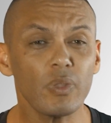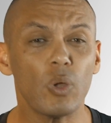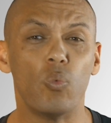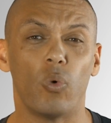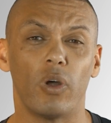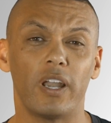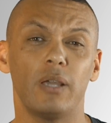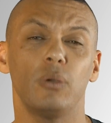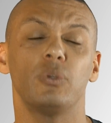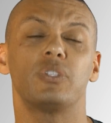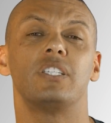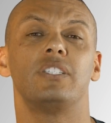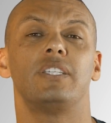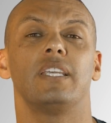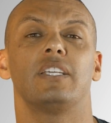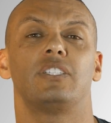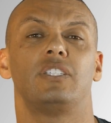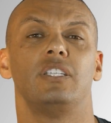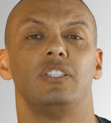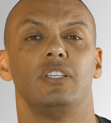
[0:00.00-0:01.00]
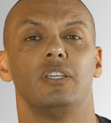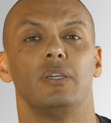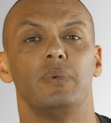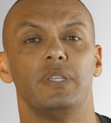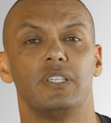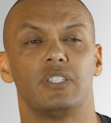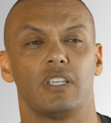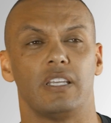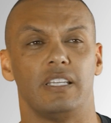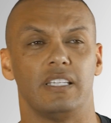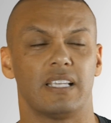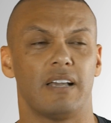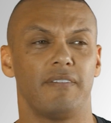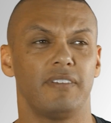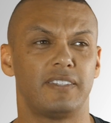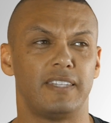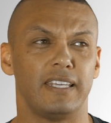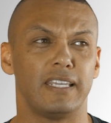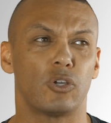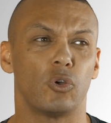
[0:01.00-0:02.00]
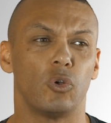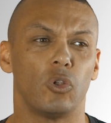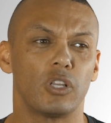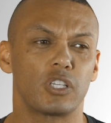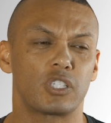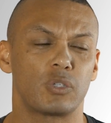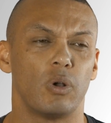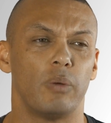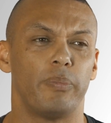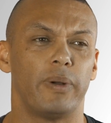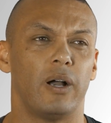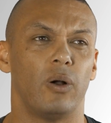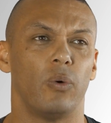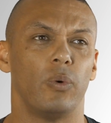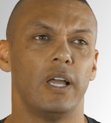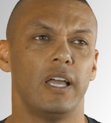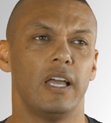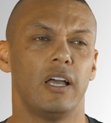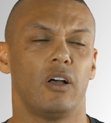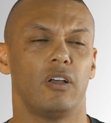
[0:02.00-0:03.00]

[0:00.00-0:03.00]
what I would suggest you do is have a think also about,